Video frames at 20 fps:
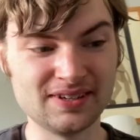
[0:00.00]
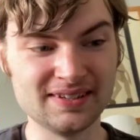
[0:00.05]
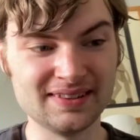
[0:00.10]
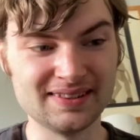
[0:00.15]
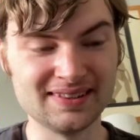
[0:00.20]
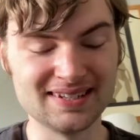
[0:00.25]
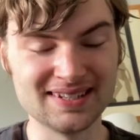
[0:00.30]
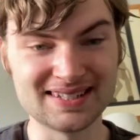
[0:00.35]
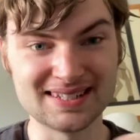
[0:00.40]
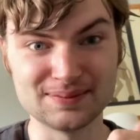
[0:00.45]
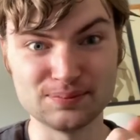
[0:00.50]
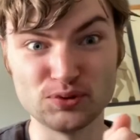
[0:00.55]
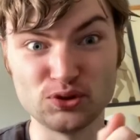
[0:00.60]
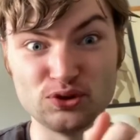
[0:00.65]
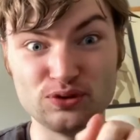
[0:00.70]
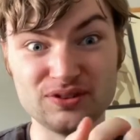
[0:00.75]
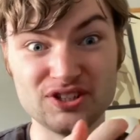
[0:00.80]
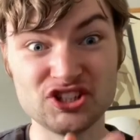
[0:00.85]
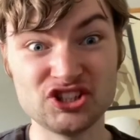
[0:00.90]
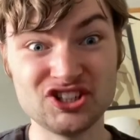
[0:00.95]
this
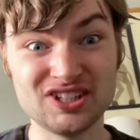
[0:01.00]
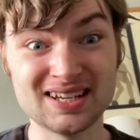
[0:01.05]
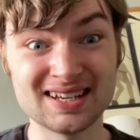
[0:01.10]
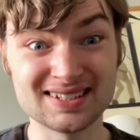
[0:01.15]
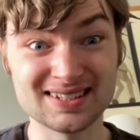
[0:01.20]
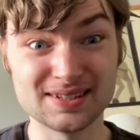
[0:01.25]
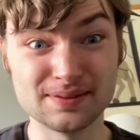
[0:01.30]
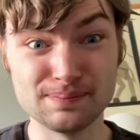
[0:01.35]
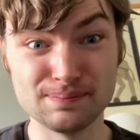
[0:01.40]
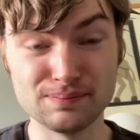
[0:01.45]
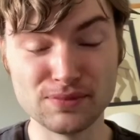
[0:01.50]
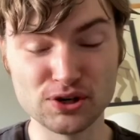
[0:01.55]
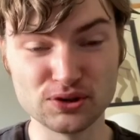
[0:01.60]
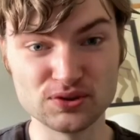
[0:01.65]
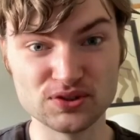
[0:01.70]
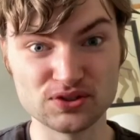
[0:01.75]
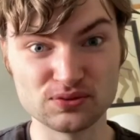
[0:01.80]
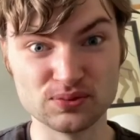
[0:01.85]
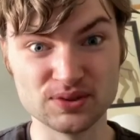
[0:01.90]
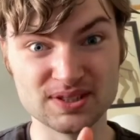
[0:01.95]
movie. She has the
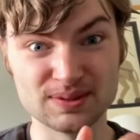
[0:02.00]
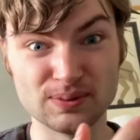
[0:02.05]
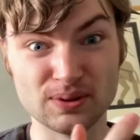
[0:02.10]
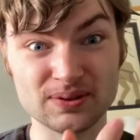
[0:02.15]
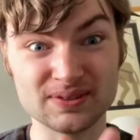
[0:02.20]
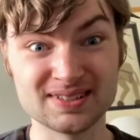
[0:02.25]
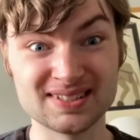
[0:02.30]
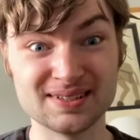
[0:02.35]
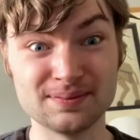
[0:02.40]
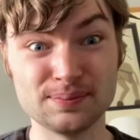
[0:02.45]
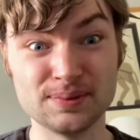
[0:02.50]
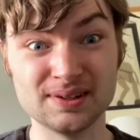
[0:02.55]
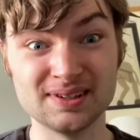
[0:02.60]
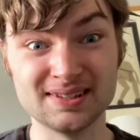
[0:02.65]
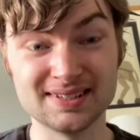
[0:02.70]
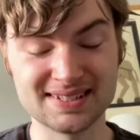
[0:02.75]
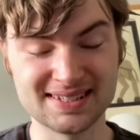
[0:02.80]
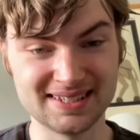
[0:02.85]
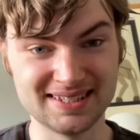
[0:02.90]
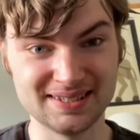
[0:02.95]
most
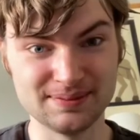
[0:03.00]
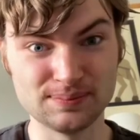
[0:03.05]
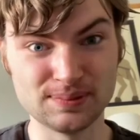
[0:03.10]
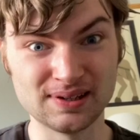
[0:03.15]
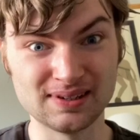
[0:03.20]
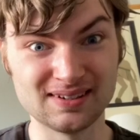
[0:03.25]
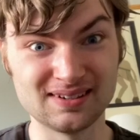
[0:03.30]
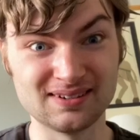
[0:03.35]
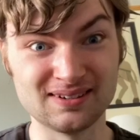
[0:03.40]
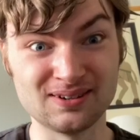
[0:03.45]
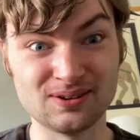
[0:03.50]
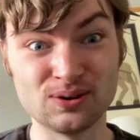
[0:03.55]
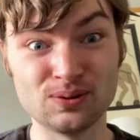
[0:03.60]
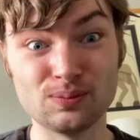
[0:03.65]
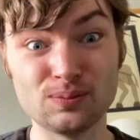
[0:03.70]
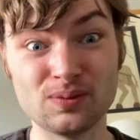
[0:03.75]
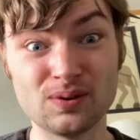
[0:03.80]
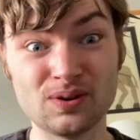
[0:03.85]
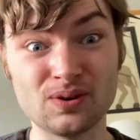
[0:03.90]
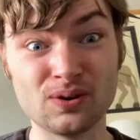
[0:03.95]
responsibility on
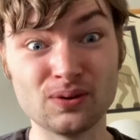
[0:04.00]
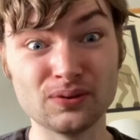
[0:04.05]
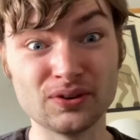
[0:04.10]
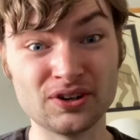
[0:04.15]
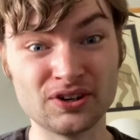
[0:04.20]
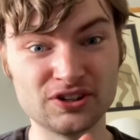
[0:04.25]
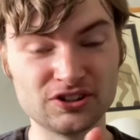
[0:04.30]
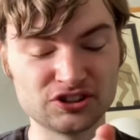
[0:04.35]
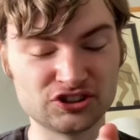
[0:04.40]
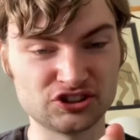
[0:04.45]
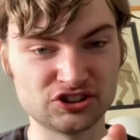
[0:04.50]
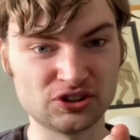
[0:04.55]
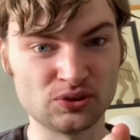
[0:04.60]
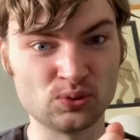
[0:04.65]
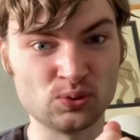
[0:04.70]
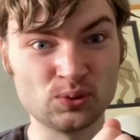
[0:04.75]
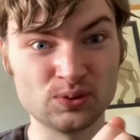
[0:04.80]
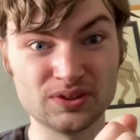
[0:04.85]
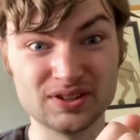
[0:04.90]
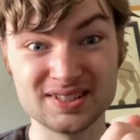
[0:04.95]
her
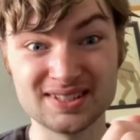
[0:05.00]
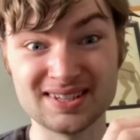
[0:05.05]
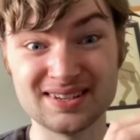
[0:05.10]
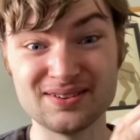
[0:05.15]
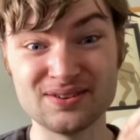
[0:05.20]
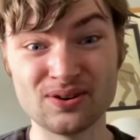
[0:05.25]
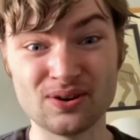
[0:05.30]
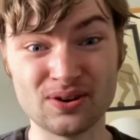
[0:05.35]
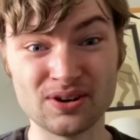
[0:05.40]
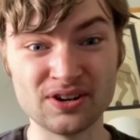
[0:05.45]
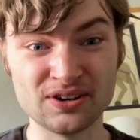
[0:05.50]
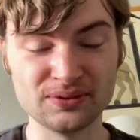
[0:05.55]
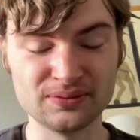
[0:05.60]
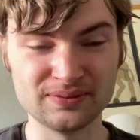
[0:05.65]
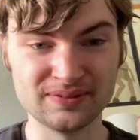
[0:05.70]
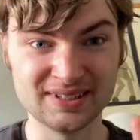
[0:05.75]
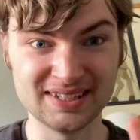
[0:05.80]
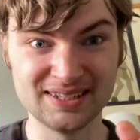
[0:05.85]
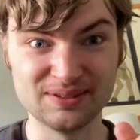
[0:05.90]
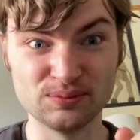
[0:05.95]
shoulders, and not
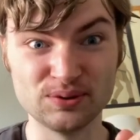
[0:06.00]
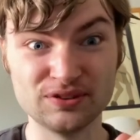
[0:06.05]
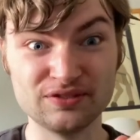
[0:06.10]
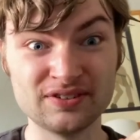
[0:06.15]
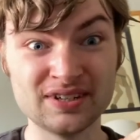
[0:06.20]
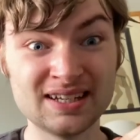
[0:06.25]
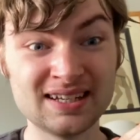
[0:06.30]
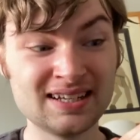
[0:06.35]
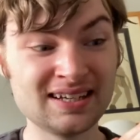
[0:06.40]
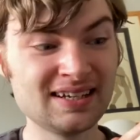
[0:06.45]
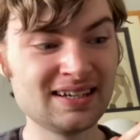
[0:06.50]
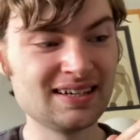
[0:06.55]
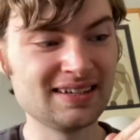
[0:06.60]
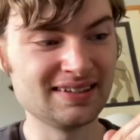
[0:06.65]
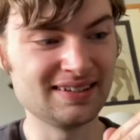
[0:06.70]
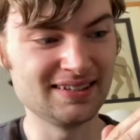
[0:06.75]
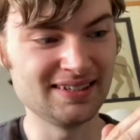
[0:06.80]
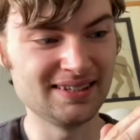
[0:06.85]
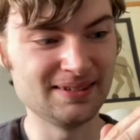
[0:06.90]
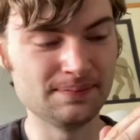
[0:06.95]
only with
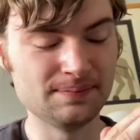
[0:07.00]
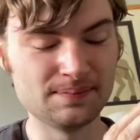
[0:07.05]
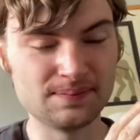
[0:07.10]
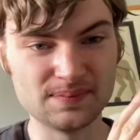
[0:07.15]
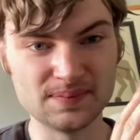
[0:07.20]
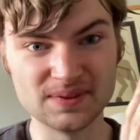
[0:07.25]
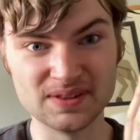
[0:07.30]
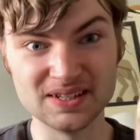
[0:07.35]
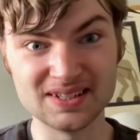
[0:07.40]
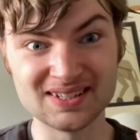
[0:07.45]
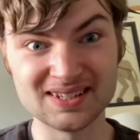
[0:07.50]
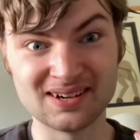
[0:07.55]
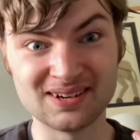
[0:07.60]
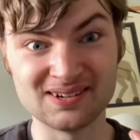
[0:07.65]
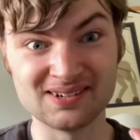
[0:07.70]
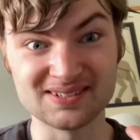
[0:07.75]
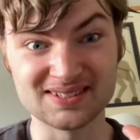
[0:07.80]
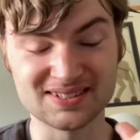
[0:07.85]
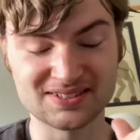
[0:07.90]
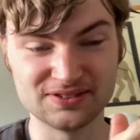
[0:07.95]
the
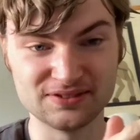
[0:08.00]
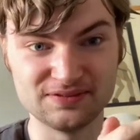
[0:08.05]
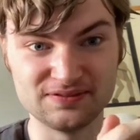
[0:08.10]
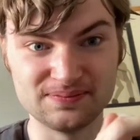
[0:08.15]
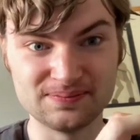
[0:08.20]
task of